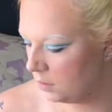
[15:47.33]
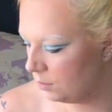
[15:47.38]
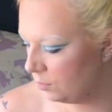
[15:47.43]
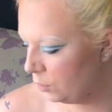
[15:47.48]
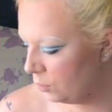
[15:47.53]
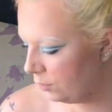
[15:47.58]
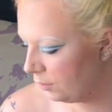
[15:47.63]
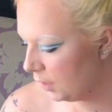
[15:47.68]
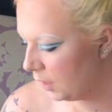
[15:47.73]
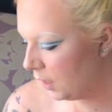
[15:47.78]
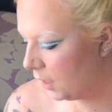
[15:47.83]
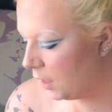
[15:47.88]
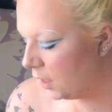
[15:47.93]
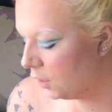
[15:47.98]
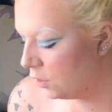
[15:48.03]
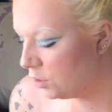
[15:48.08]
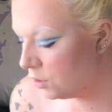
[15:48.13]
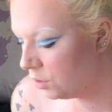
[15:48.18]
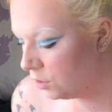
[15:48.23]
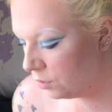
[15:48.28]
Moving
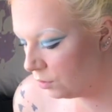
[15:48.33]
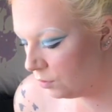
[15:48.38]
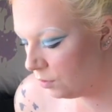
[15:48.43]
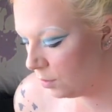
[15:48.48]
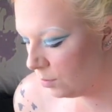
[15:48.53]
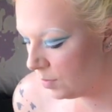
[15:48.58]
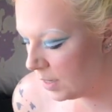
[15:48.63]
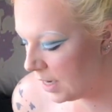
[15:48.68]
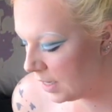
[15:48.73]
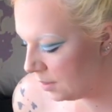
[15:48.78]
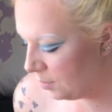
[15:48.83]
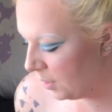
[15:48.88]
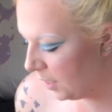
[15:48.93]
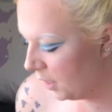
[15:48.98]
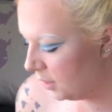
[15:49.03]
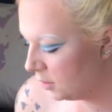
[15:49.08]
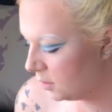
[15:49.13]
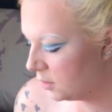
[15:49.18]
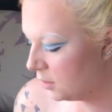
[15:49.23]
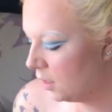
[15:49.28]
into body
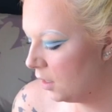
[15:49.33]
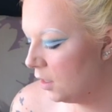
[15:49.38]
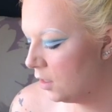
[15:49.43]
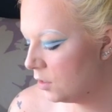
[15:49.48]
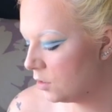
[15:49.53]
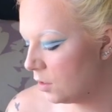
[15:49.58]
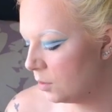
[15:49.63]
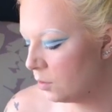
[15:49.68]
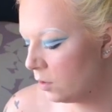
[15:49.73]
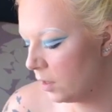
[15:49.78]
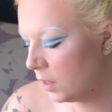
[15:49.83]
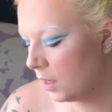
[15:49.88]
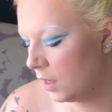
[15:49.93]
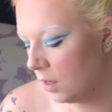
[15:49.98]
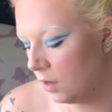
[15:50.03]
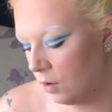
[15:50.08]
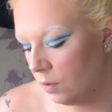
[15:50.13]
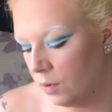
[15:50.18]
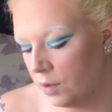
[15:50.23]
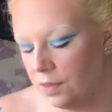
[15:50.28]
paints. So I'm going
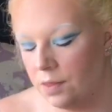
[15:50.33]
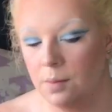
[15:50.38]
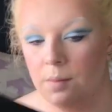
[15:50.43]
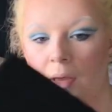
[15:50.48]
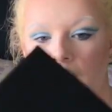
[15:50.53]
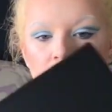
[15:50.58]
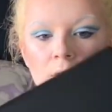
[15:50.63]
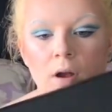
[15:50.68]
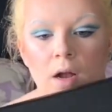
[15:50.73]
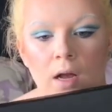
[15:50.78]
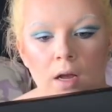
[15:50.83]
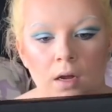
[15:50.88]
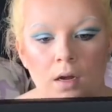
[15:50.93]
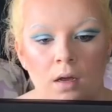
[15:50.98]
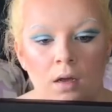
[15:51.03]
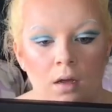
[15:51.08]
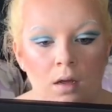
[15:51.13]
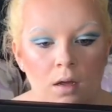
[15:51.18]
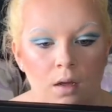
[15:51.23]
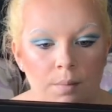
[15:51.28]
in with the Mehron
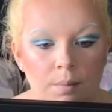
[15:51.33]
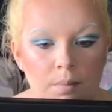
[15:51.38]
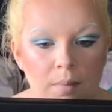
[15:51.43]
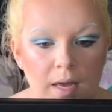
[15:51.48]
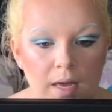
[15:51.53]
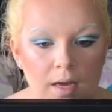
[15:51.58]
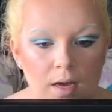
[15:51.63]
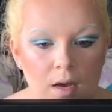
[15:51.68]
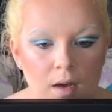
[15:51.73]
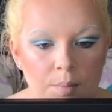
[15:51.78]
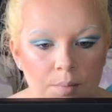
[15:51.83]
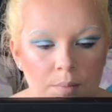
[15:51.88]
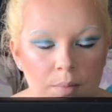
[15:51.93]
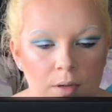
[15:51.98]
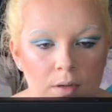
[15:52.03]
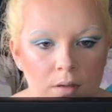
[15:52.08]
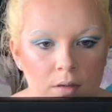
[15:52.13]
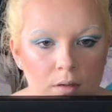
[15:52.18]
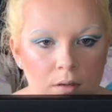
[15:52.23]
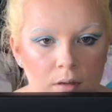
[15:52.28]
makeup.
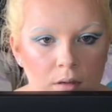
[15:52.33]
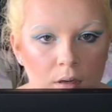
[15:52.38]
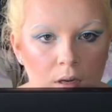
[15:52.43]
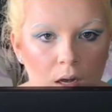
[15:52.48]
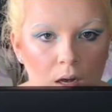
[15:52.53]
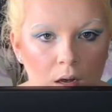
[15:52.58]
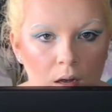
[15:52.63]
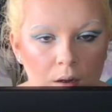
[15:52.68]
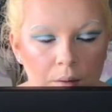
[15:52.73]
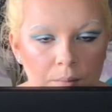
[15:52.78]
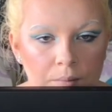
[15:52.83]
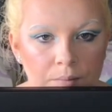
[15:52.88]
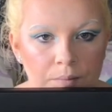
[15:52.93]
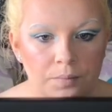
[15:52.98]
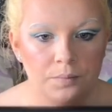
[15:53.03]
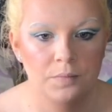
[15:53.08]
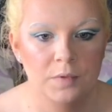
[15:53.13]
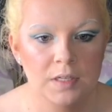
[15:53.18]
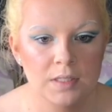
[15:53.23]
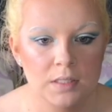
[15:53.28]

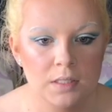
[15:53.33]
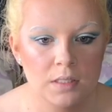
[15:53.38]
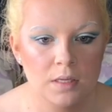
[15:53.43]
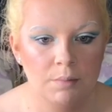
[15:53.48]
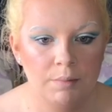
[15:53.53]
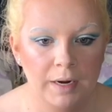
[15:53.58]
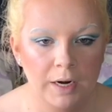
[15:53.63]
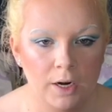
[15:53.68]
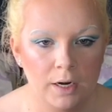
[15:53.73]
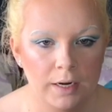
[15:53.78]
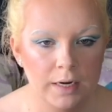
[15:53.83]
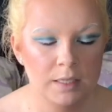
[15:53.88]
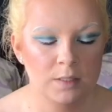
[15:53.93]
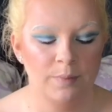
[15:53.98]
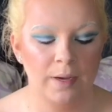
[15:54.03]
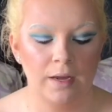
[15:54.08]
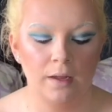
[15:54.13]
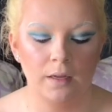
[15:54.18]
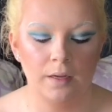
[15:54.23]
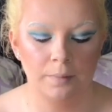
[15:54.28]
This is the Paradise
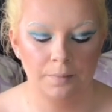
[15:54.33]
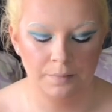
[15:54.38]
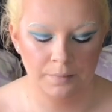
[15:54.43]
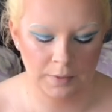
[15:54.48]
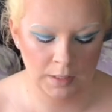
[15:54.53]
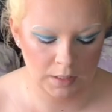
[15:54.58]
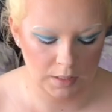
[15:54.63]
palette.